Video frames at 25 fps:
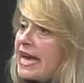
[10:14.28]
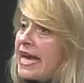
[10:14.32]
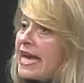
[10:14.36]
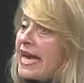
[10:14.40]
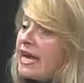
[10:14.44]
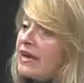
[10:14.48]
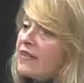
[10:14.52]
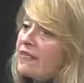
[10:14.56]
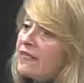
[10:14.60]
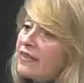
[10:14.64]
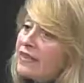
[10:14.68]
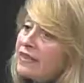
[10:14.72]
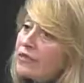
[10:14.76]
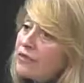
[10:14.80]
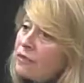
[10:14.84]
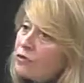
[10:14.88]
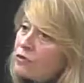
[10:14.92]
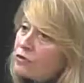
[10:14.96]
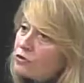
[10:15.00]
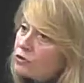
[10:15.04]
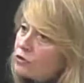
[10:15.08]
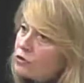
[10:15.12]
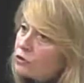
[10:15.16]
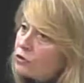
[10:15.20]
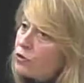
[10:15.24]
and they can
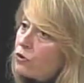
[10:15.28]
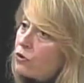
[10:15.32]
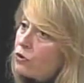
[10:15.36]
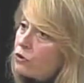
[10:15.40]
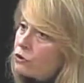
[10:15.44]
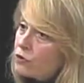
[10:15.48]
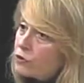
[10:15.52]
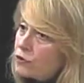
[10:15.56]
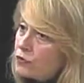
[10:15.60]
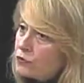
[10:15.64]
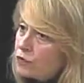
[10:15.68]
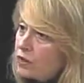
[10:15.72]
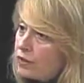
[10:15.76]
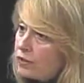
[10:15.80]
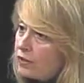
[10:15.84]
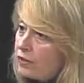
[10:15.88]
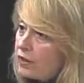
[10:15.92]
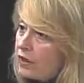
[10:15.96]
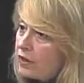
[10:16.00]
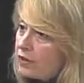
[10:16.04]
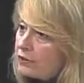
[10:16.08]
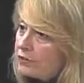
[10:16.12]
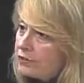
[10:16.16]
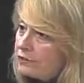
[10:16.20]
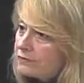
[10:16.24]
also call
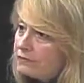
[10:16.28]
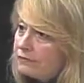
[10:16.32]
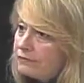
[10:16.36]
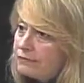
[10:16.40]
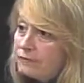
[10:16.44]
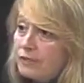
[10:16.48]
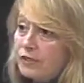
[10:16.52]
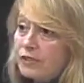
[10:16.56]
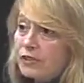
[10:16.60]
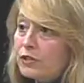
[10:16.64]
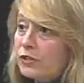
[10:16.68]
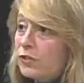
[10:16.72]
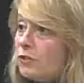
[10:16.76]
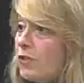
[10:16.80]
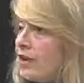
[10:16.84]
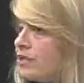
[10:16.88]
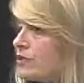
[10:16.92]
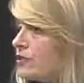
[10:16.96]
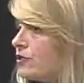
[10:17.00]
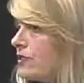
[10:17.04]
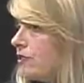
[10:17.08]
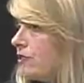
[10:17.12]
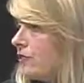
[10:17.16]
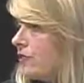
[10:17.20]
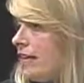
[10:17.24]
211 with the question
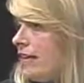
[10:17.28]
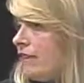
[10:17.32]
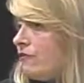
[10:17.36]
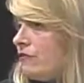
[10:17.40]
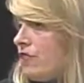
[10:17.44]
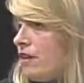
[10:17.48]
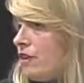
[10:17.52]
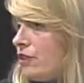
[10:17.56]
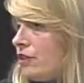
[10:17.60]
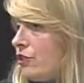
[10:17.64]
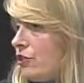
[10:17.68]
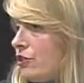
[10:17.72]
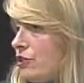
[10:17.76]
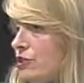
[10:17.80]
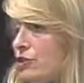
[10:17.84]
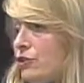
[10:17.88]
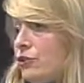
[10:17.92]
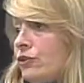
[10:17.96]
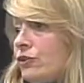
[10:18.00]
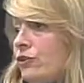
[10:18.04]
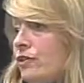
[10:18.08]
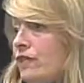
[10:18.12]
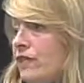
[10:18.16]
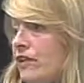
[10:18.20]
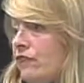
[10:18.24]
Absolutely. if they're
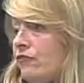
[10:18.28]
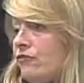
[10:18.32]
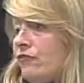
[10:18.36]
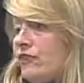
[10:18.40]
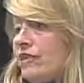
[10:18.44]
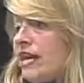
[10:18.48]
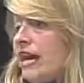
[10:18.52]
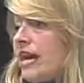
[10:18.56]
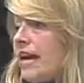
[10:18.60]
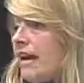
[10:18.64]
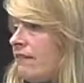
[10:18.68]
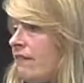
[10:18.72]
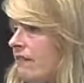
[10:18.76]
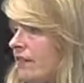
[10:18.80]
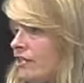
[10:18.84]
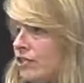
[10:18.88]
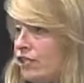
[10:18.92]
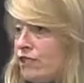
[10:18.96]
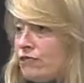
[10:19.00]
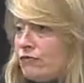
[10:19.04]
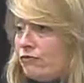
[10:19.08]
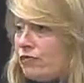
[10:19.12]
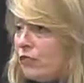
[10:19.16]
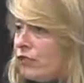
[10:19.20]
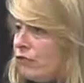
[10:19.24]
concerned if the IRS
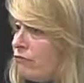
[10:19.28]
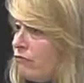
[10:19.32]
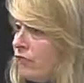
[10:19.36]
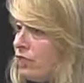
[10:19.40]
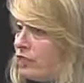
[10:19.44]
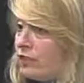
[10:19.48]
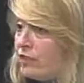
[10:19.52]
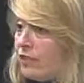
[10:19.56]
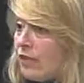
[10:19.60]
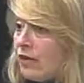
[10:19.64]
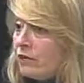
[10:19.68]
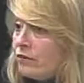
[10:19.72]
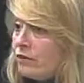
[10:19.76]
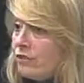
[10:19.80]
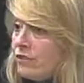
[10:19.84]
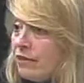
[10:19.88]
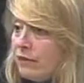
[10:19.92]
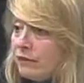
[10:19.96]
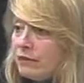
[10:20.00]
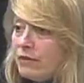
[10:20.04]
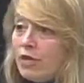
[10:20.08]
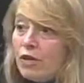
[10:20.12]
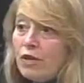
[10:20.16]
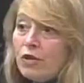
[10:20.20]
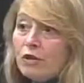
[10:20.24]
is really reaching out to them.
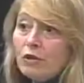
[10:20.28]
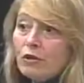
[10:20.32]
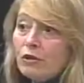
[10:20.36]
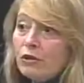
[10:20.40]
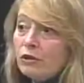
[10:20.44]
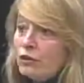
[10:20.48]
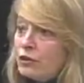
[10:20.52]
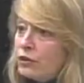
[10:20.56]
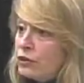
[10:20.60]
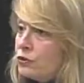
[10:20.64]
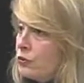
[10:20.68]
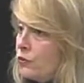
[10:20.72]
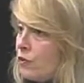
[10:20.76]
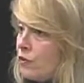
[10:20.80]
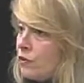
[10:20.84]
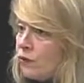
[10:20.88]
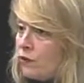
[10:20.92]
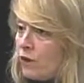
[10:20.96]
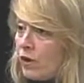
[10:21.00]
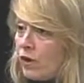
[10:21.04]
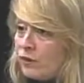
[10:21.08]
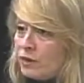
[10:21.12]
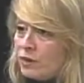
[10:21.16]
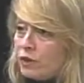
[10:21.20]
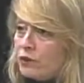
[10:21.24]
Call
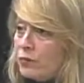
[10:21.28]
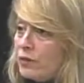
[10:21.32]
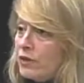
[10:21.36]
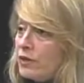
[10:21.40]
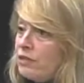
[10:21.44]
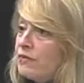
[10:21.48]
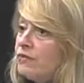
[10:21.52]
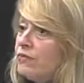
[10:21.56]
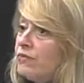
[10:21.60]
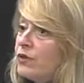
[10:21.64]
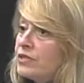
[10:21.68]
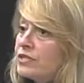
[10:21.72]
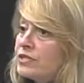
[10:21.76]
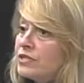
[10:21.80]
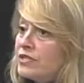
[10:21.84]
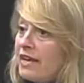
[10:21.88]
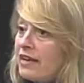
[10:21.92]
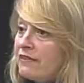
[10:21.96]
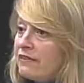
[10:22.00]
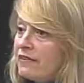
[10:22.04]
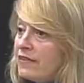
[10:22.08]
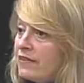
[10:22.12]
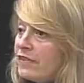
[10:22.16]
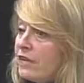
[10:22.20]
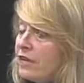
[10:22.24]
211 24
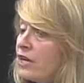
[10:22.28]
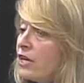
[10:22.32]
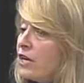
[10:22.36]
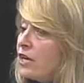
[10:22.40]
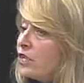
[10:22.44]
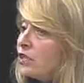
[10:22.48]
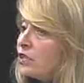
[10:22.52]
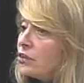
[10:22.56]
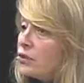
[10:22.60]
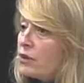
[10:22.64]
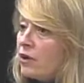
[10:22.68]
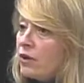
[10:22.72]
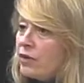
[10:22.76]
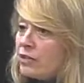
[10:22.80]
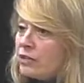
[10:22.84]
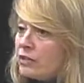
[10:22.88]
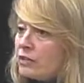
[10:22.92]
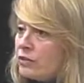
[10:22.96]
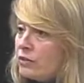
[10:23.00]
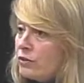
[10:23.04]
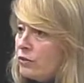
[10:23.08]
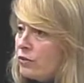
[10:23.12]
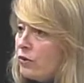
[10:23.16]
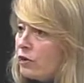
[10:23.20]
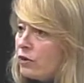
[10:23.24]
7. Talk
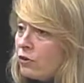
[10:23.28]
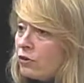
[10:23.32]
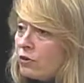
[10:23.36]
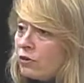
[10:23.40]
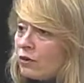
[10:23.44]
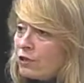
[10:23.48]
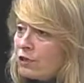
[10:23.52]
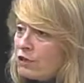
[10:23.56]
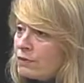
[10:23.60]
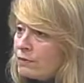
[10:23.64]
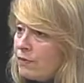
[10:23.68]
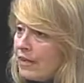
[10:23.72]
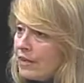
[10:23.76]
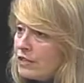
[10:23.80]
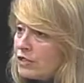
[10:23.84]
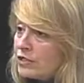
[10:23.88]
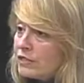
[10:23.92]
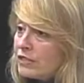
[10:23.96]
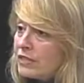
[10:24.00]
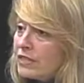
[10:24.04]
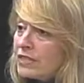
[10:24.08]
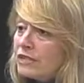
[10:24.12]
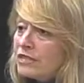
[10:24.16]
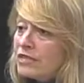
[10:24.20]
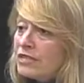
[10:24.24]
to a call
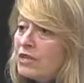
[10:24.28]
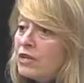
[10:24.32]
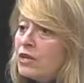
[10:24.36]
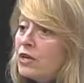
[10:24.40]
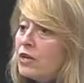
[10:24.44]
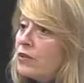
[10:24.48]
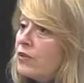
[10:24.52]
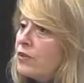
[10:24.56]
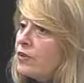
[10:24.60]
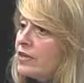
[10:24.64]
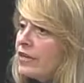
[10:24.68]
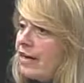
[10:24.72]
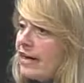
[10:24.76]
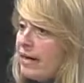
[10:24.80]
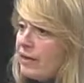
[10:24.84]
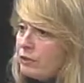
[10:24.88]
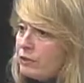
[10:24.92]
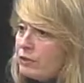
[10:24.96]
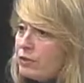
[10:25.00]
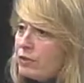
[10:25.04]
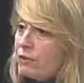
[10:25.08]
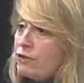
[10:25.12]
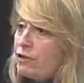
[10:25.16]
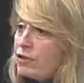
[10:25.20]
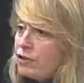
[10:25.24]
specialist who can help
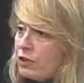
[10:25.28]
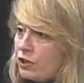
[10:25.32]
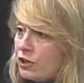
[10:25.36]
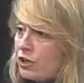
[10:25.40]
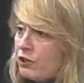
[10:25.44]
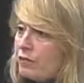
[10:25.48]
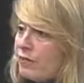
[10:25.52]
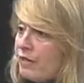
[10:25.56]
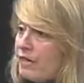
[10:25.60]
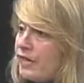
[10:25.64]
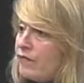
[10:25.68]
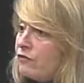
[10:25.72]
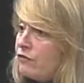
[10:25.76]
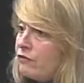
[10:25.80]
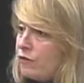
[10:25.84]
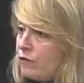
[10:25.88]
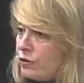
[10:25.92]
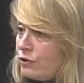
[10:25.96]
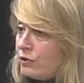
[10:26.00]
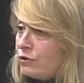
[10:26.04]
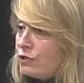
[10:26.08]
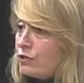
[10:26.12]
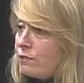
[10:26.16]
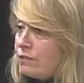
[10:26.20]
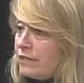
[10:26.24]
you determine if who
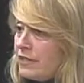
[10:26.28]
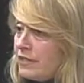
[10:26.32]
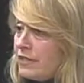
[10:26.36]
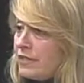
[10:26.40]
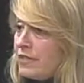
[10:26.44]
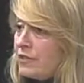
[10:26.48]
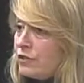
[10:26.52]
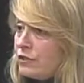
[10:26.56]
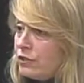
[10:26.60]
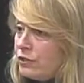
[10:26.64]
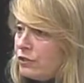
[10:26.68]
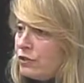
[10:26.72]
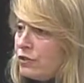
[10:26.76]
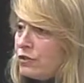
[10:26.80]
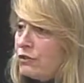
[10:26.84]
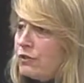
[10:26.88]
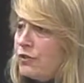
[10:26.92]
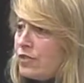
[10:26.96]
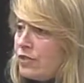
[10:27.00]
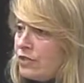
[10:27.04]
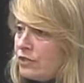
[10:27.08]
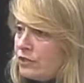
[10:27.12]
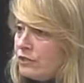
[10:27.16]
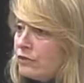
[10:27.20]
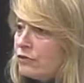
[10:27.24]
you're speaking to
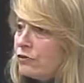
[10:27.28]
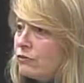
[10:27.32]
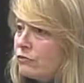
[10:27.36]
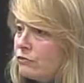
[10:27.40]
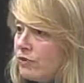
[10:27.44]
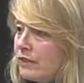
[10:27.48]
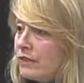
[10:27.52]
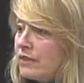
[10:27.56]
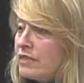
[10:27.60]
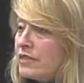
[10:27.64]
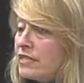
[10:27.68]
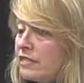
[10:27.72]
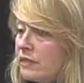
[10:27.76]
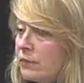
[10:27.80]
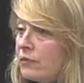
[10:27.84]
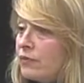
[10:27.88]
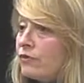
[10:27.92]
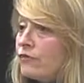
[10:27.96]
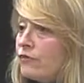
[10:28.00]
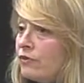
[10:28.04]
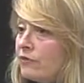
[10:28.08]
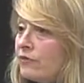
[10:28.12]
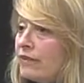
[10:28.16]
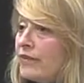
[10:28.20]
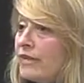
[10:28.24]
is really someone
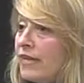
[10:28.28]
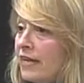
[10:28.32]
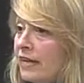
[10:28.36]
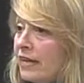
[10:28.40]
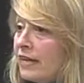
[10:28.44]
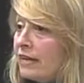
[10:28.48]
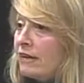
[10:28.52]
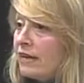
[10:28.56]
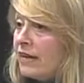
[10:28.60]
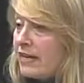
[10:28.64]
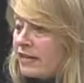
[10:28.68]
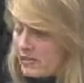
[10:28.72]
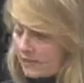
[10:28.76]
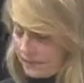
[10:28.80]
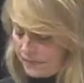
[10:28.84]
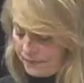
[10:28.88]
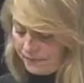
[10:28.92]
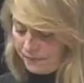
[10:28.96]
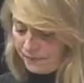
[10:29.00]
from the IRS.